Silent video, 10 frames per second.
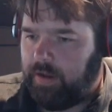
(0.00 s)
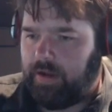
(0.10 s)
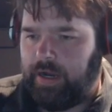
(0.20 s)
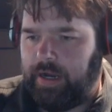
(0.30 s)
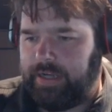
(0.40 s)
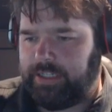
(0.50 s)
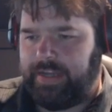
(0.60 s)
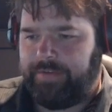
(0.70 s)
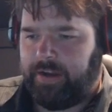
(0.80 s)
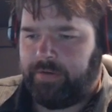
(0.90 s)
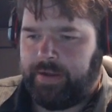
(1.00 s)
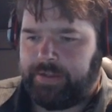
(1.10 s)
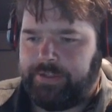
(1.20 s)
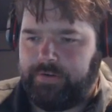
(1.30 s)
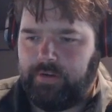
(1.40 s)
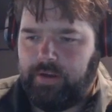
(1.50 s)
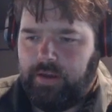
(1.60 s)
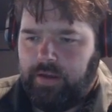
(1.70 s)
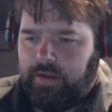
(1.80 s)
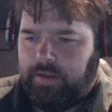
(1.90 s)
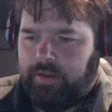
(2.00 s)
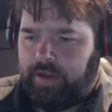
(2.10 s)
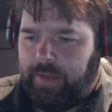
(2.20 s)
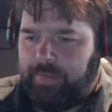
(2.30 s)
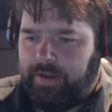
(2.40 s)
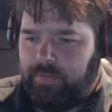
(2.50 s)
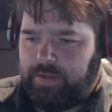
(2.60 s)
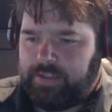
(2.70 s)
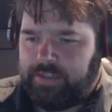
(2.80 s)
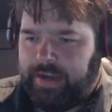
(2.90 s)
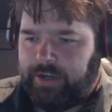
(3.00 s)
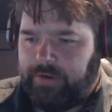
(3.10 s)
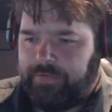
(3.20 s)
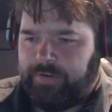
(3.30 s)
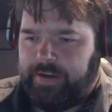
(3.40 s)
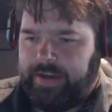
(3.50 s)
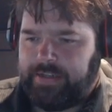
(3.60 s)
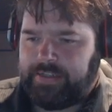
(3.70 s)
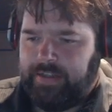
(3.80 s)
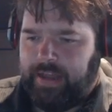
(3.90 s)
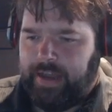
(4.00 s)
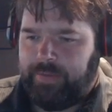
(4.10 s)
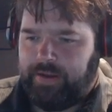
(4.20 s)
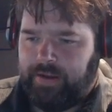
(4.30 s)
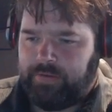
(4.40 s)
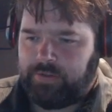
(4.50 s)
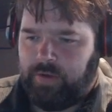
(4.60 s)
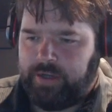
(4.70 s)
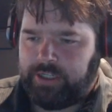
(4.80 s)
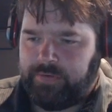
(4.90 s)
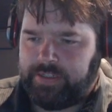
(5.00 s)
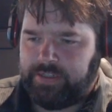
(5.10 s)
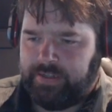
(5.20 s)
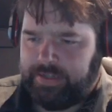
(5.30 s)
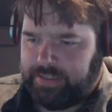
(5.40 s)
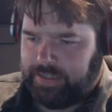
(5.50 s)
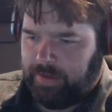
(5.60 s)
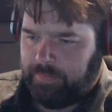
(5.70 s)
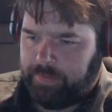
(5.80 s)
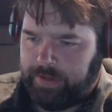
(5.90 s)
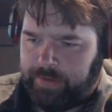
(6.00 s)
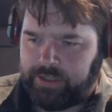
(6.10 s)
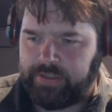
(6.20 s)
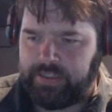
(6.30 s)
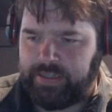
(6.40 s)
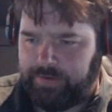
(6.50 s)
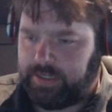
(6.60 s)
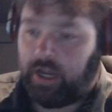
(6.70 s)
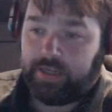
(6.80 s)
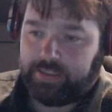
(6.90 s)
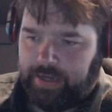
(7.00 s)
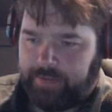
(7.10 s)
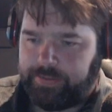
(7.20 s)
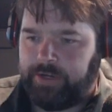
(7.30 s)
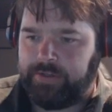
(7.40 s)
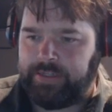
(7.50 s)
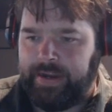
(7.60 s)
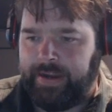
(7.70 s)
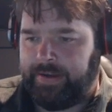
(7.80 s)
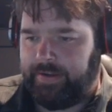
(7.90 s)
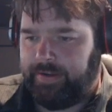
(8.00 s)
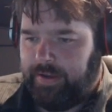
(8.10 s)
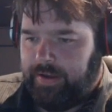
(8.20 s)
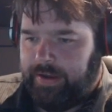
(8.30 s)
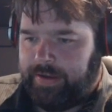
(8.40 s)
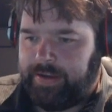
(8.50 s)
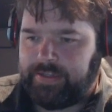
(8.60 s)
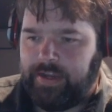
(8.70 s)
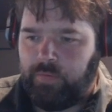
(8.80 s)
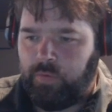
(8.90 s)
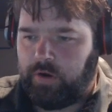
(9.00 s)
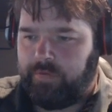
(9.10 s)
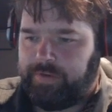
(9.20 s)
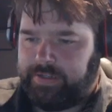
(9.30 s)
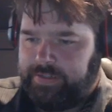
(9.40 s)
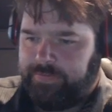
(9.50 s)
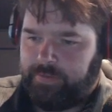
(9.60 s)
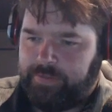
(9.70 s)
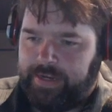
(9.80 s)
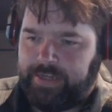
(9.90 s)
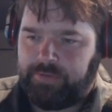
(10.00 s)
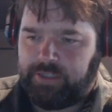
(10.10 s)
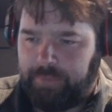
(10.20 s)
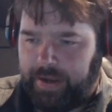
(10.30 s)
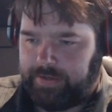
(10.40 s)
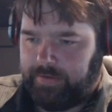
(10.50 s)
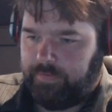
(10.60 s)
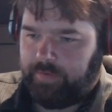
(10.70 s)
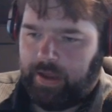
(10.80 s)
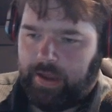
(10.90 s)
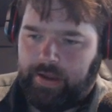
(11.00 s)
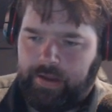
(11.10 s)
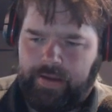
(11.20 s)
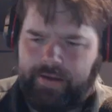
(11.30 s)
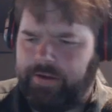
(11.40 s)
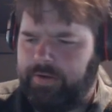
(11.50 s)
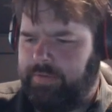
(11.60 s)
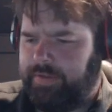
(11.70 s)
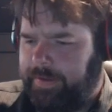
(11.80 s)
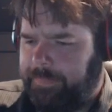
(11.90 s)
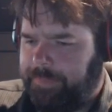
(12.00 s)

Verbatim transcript: Uh, I just haven't gotten around to it. The comment was accurate for today's climate. I was watching recently some the original series episodes, and it does not work for t- from today's perspective. Uh, I'd agree with that.